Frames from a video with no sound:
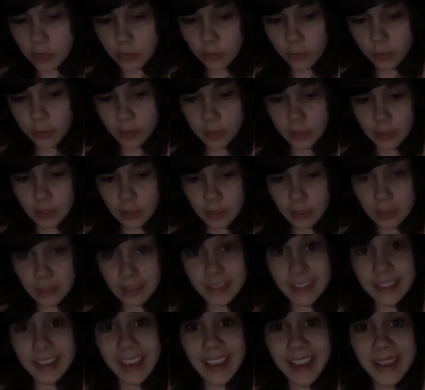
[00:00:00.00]
thought,
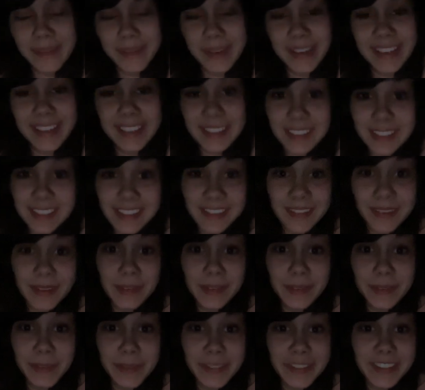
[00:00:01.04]
yay, my Nintendo
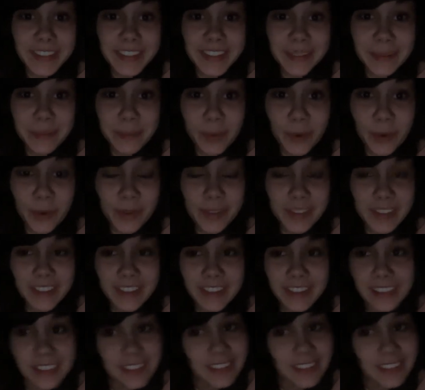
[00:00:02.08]
Switch isn't broken.